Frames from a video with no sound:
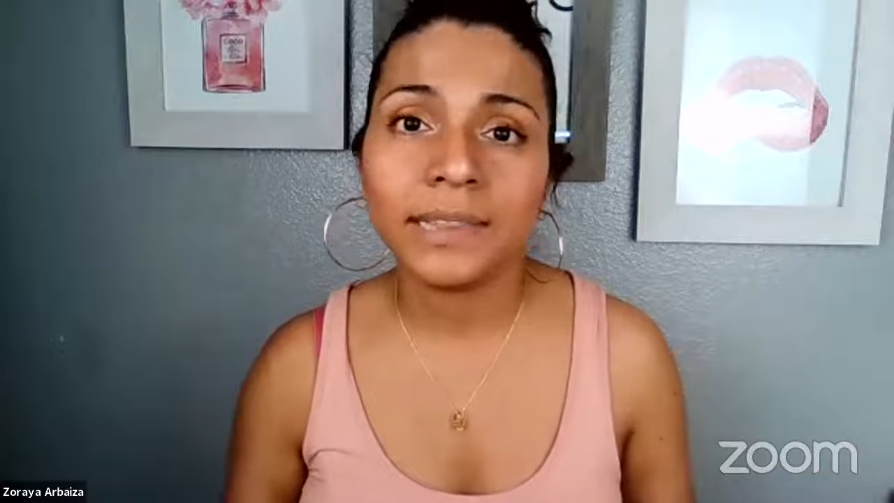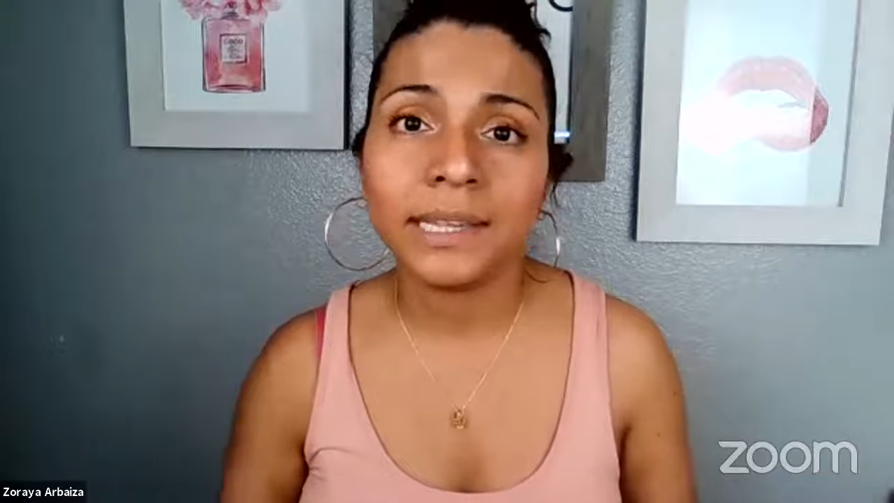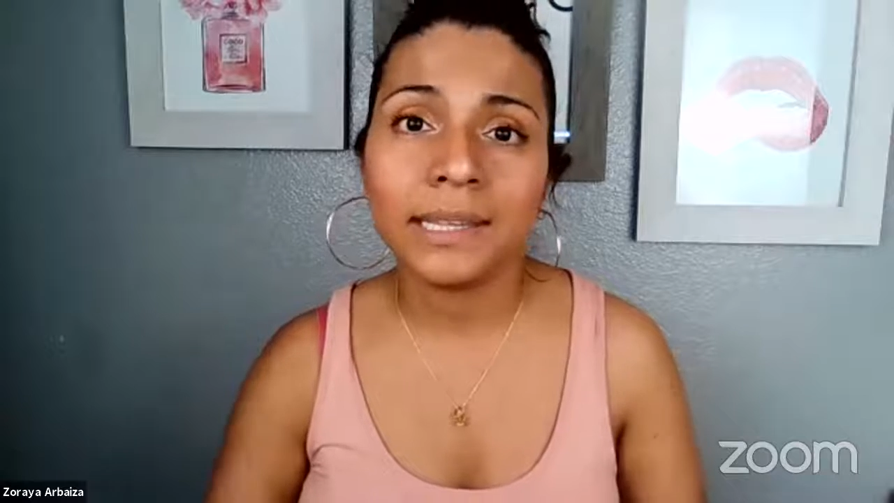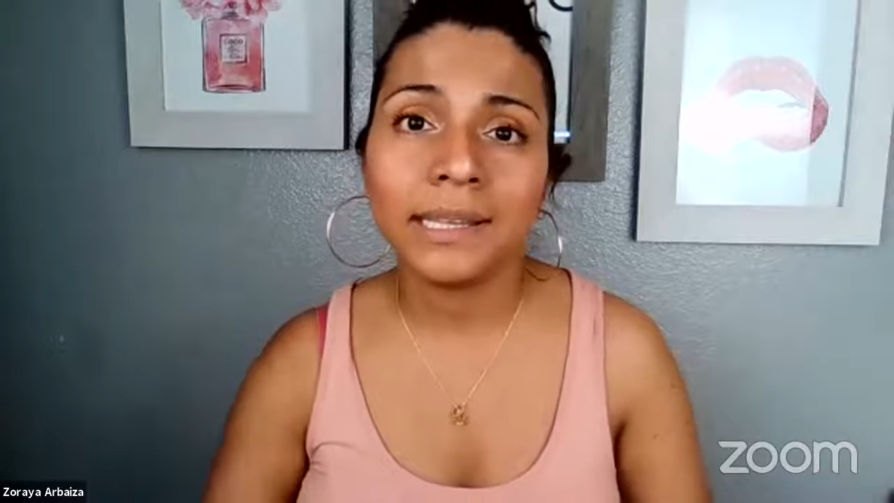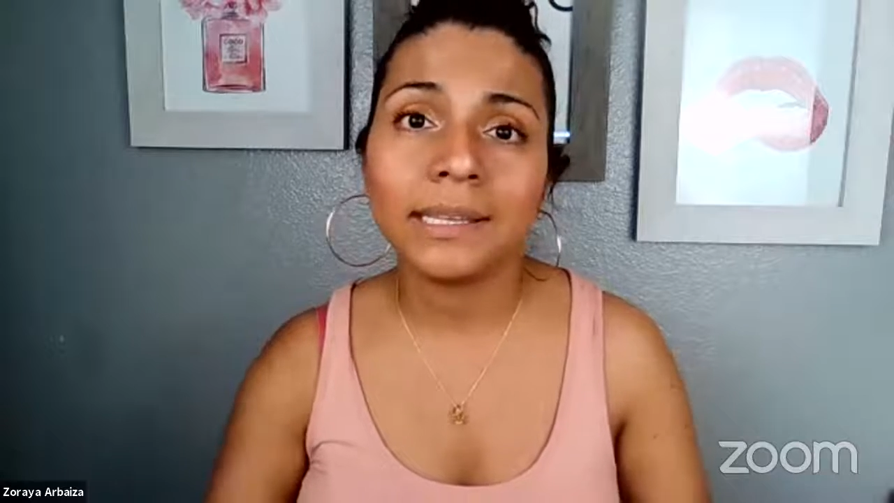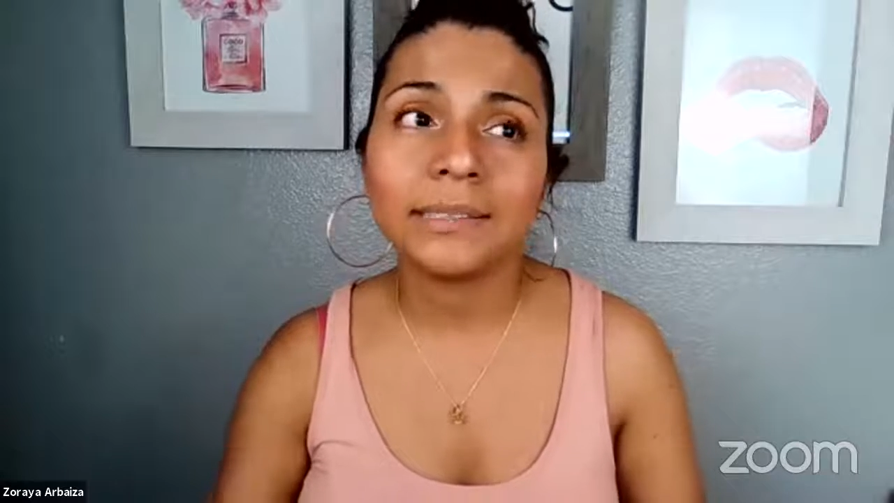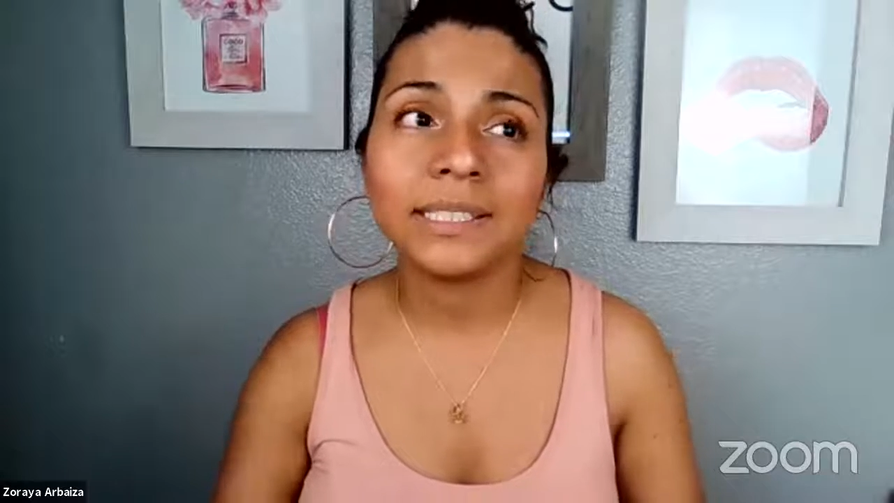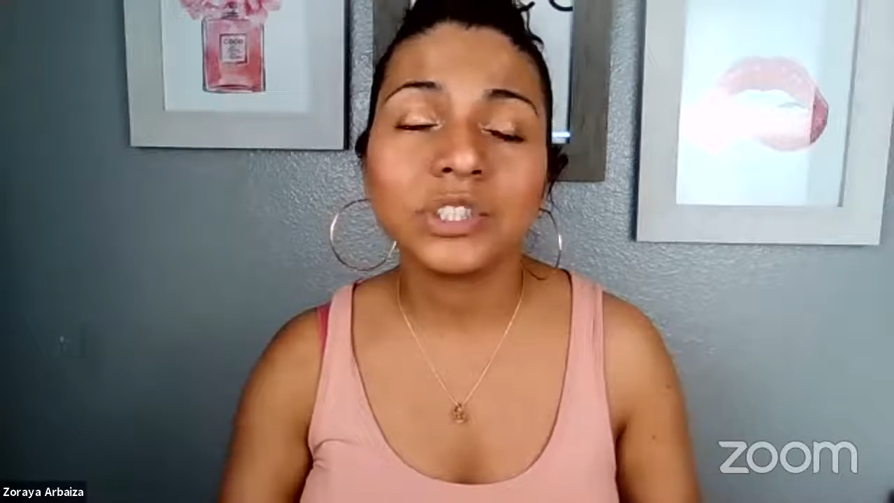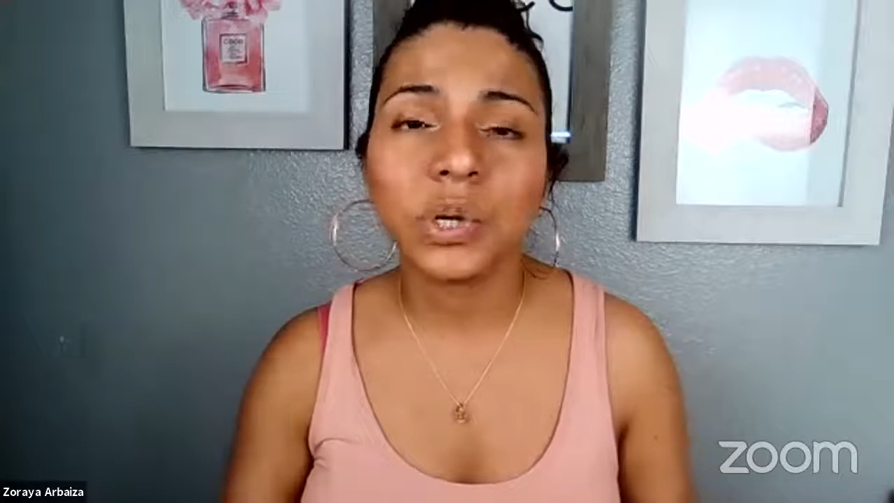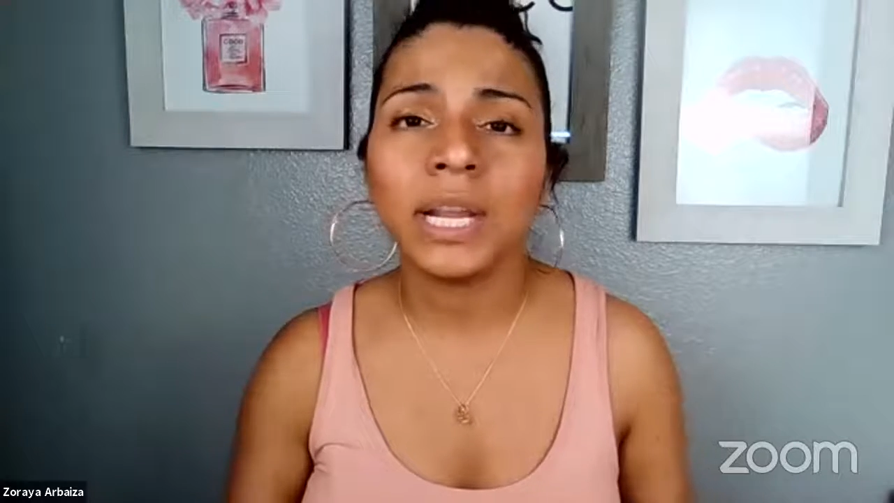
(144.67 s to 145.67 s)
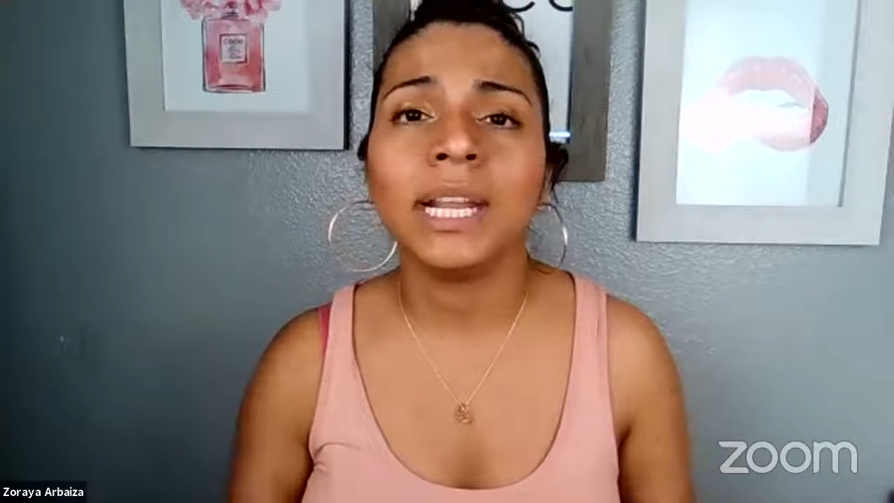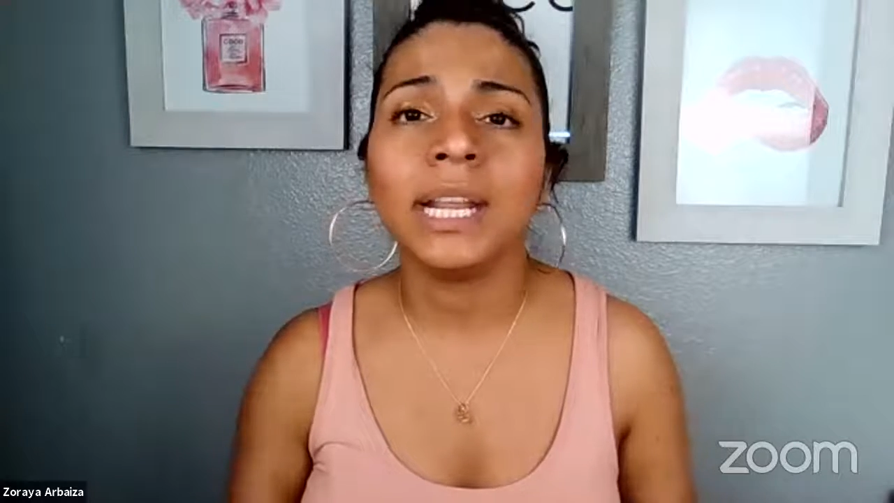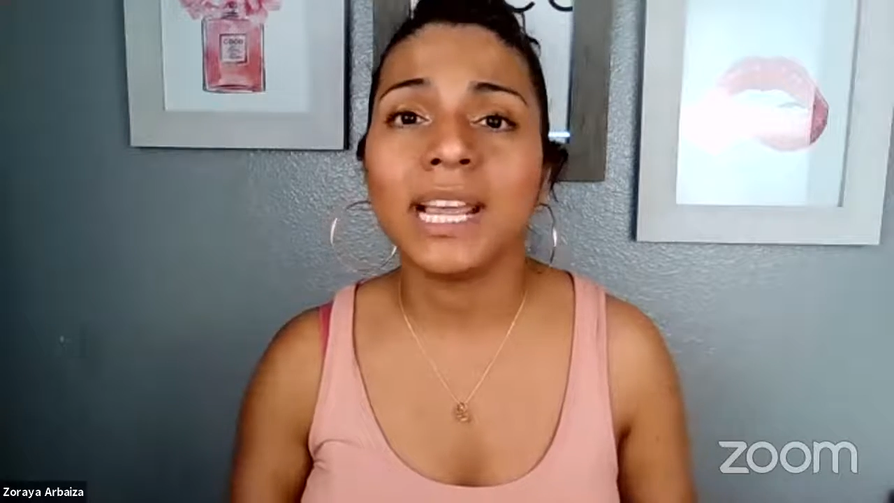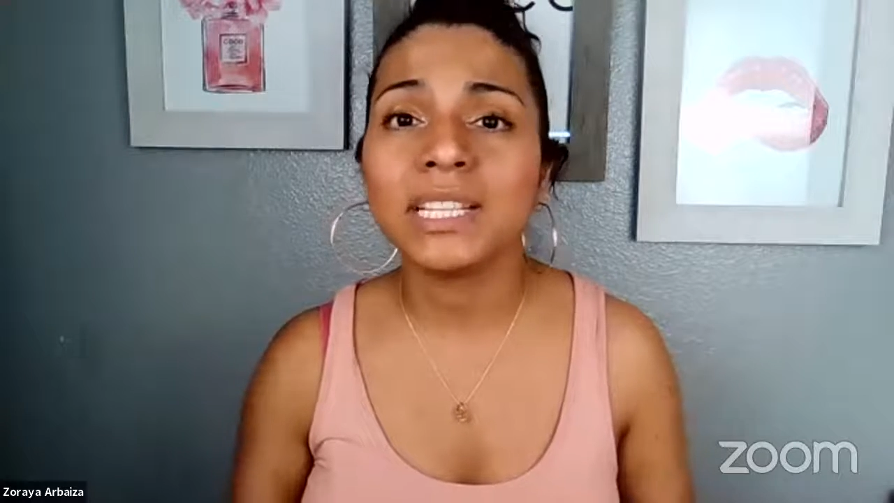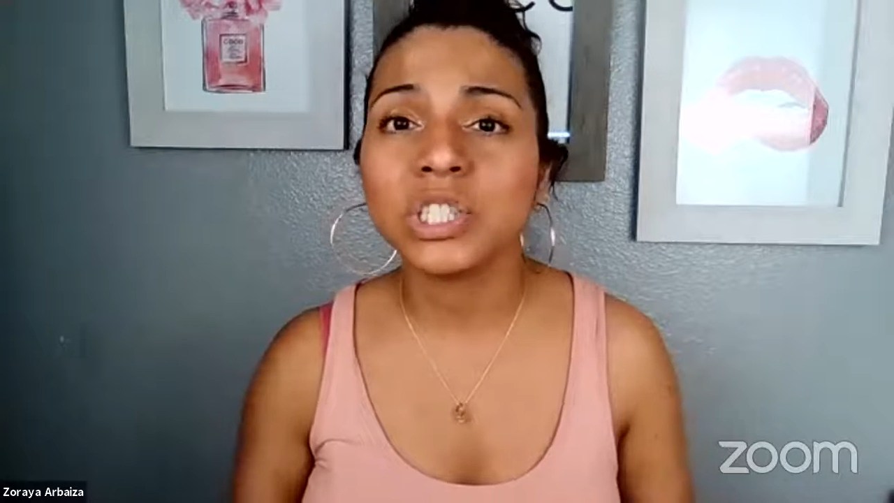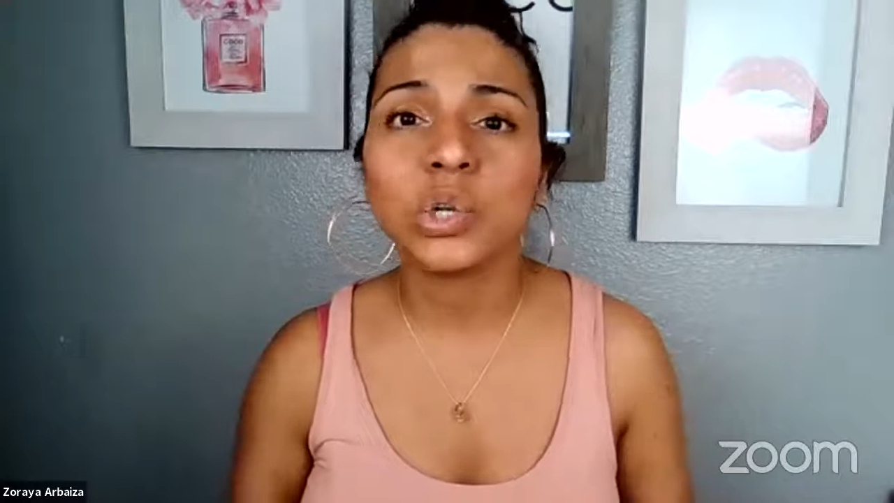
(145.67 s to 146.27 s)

The training is